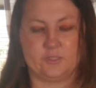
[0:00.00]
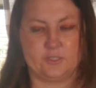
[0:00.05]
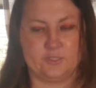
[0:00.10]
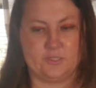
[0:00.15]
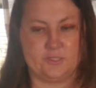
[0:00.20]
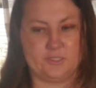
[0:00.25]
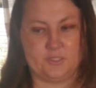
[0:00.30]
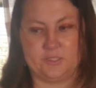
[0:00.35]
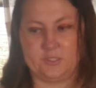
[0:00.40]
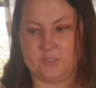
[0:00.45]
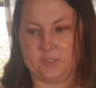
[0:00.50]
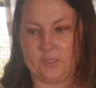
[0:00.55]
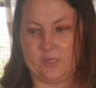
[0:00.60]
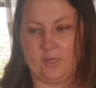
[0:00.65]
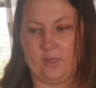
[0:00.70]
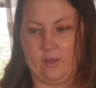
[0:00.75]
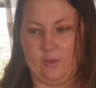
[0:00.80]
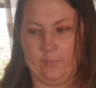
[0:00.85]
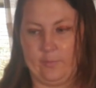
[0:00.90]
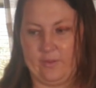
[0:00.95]
This is just gonna
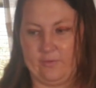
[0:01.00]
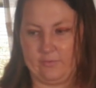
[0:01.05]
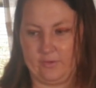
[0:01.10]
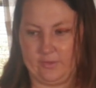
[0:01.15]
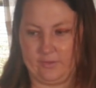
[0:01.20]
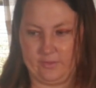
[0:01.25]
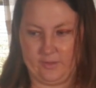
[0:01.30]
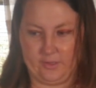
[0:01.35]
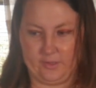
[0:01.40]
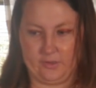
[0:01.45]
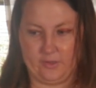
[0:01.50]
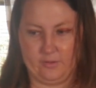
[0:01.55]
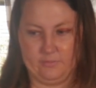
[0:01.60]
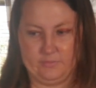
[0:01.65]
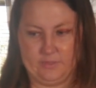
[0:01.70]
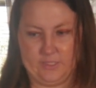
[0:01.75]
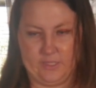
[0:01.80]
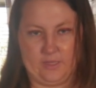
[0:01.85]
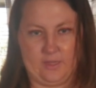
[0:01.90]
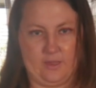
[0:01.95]
help everything come
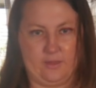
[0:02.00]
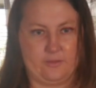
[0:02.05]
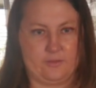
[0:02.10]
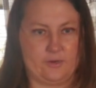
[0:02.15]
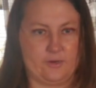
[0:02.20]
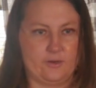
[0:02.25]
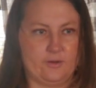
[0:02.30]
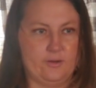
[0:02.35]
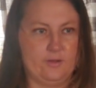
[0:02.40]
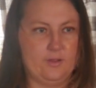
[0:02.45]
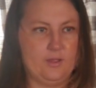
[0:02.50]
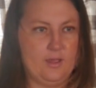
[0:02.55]
together